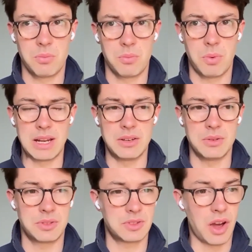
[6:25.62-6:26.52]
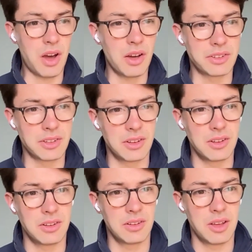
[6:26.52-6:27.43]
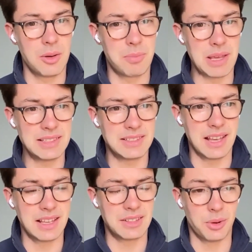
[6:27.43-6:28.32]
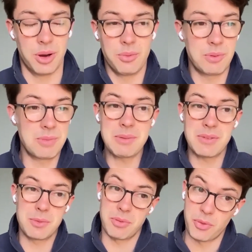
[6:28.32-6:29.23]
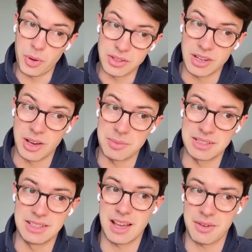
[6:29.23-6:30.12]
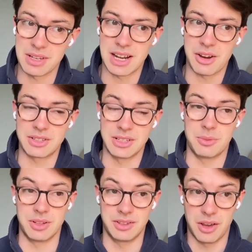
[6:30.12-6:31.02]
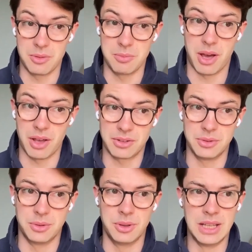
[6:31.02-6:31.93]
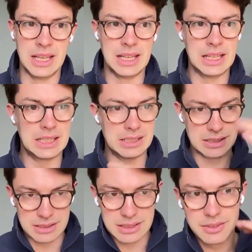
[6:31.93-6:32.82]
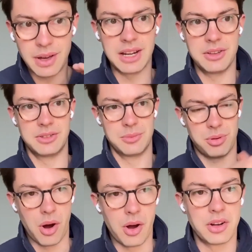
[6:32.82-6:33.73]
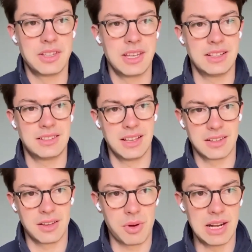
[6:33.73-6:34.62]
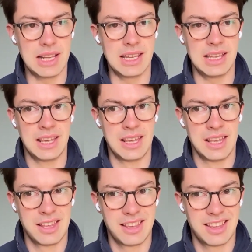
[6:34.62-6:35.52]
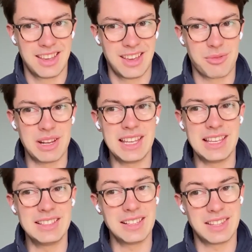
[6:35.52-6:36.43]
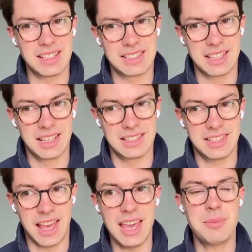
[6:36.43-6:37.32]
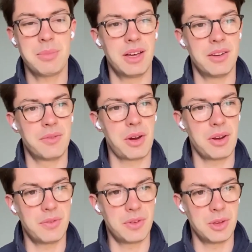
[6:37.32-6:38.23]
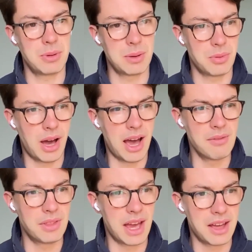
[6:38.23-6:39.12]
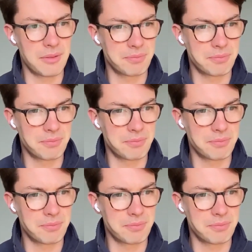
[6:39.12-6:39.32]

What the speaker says: When you start a business, or maybe even before you start a business, having clarity on one's own personal values and priorities is a really easy thing to say, but very few people have that